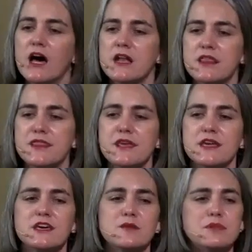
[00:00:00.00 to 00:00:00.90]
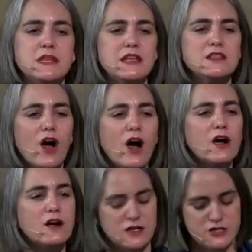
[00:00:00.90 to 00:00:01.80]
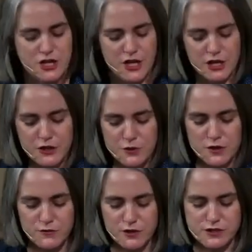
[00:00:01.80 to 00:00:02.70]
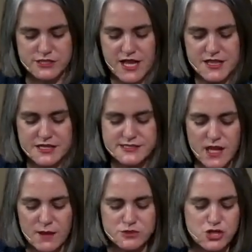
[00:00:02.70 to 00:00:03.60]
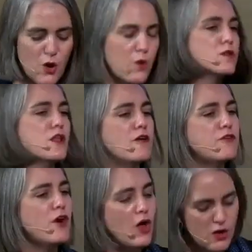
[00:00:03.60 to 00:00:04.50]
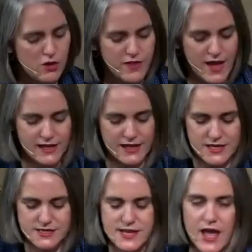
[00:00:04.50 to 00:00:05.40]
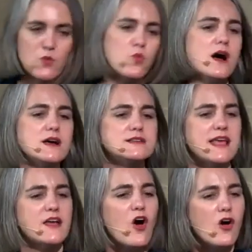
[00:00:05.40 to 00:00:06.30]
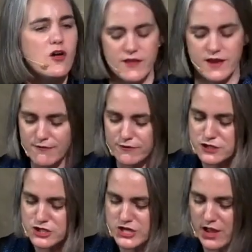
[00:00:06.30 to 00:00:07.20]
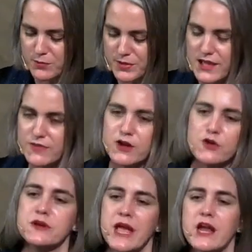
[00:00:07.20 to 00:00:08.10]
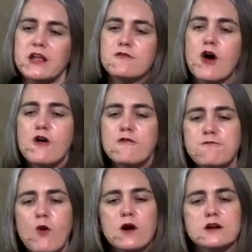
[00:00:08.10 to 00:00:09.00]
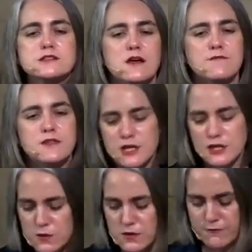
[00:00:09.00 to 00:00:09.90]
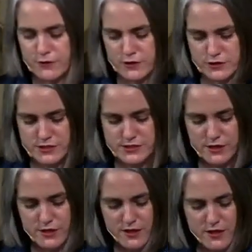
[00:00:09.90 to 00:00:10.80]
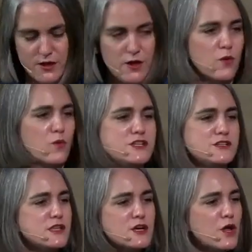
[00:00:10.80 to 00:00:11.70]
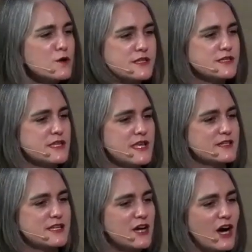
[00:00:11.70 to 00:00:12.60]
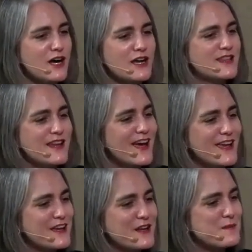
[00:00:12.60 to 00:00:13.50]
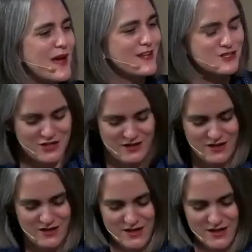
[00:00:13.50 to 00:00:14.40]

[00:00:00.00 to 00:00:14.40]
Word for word: unthinkably large universe, the sum total of all that is and was and all that ever shall be, the creative force of the universe, which is the closest thing to God that I can imagine.